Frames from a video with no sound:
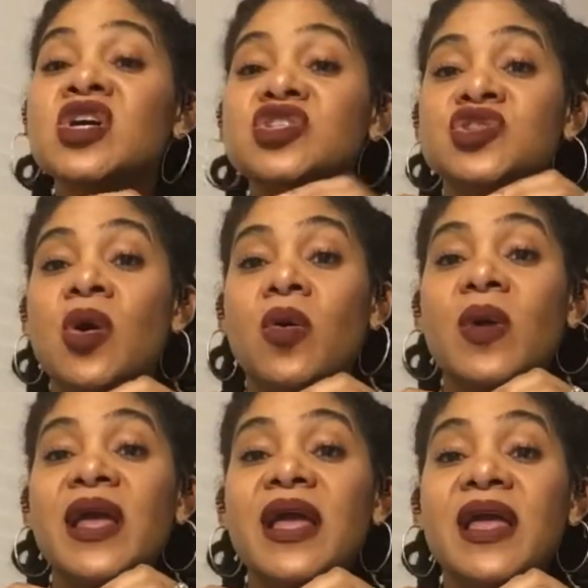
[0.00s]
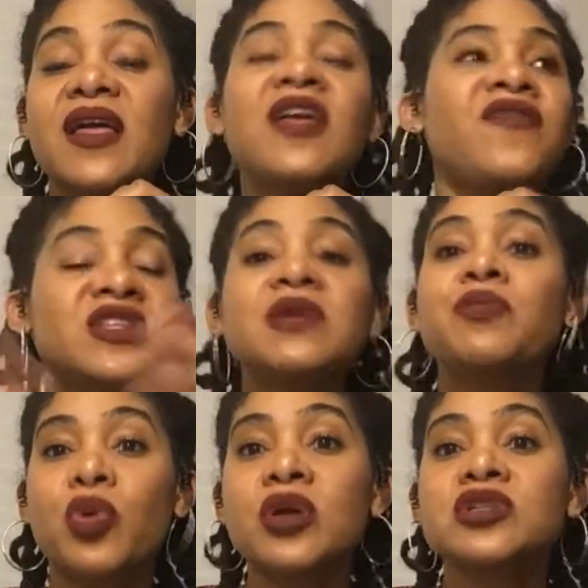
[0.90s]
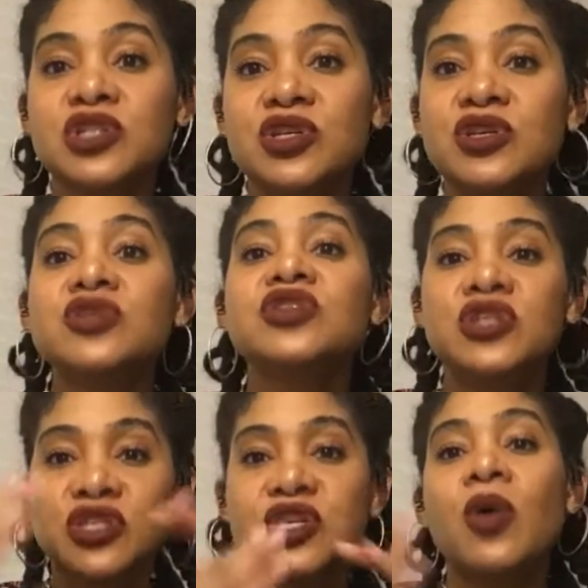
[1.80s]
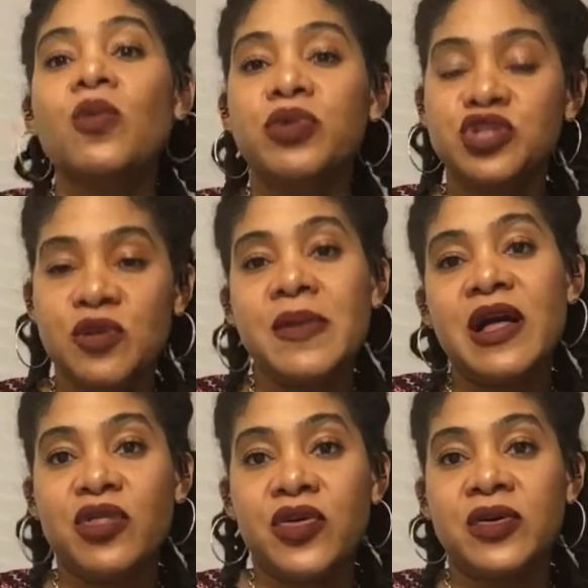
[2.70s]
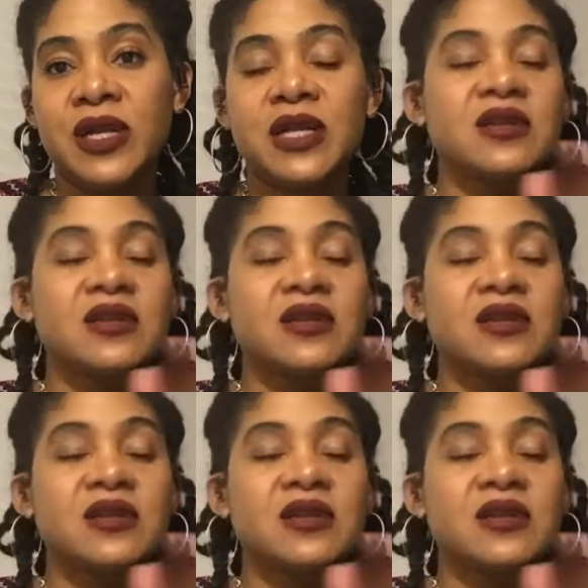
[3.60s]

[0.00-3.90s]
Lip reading: So if it's important to you, you don't put your mouth on it.